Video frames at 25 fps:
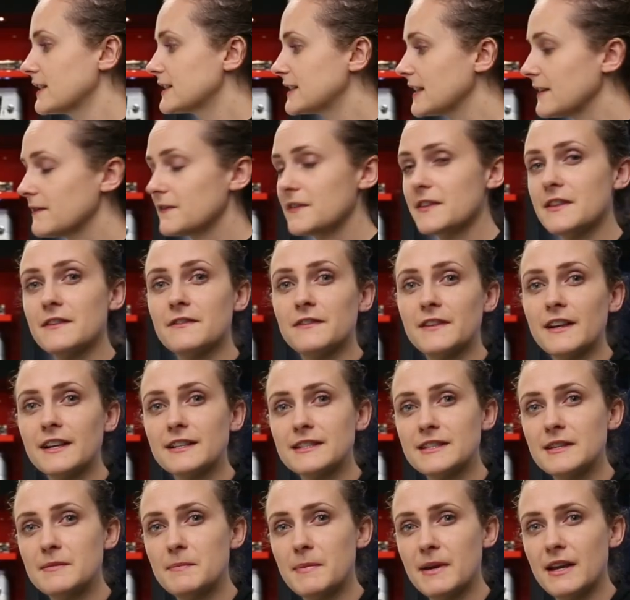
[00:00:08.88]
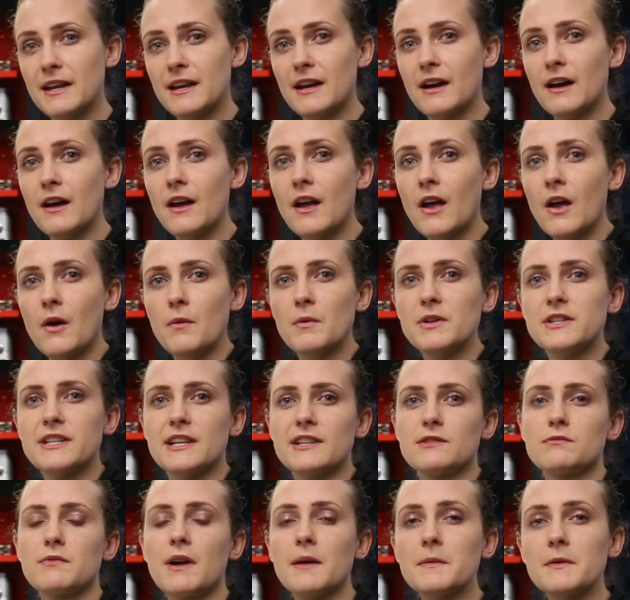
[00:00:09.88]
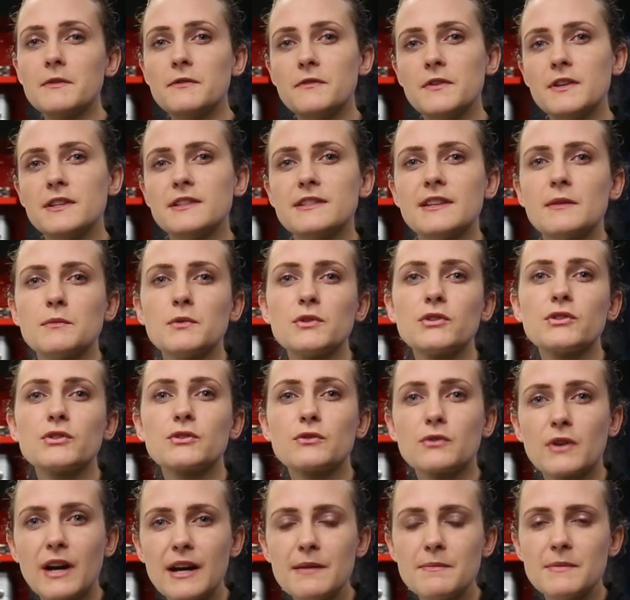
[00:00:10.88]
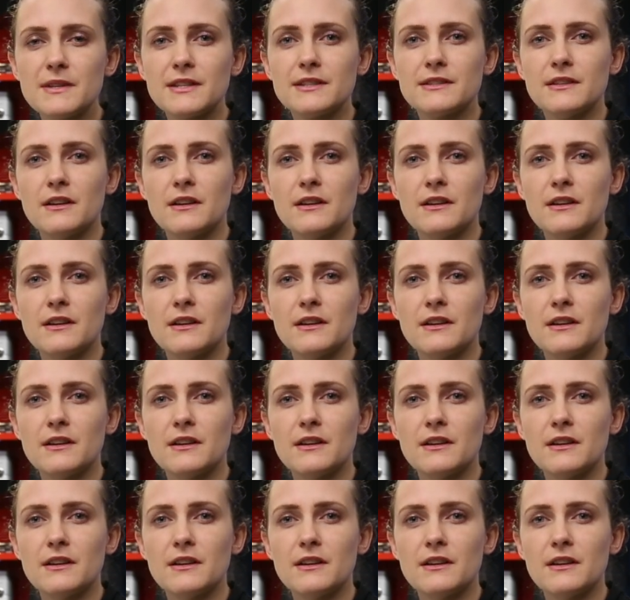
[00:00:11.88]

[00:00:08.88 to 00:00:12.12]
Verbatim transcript: except for the Flexi Beater, which has rubber fins that will scrape the